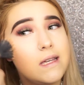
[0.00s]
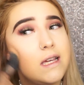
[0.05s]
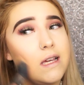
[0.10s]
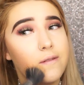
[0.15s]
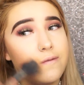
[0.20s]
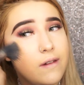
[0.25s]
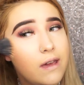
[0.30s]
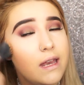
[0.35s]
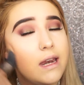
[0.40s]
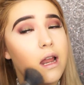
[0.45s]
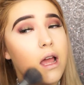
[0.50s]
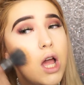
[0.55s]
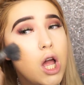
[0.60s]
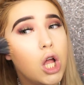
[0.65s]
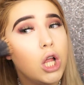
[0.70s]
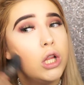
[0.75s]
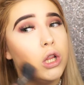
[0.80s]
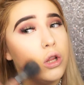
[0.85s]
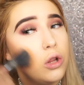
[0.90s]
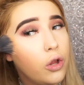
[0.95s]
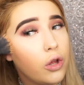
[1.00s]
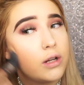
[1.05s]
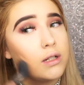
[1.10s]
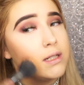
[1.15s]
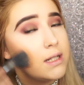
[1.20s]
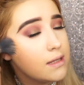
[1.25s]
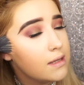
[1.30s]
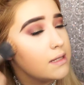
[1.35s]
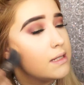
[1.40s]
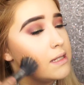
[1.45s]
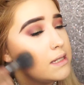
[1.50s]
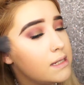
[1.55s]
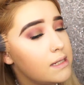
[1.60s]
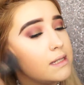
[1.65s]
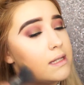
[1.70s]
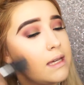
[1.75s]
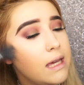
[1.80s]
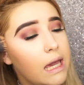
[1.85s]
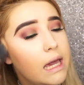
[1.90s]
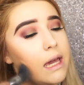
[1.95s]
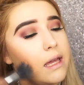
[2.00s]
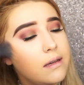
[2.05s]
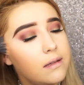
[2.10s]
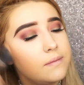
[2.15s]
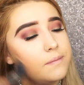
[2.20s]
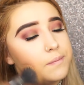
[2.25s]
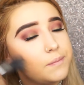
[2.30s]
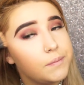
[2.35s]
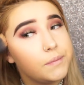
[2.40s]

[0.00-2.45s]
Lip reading: even look to the skin.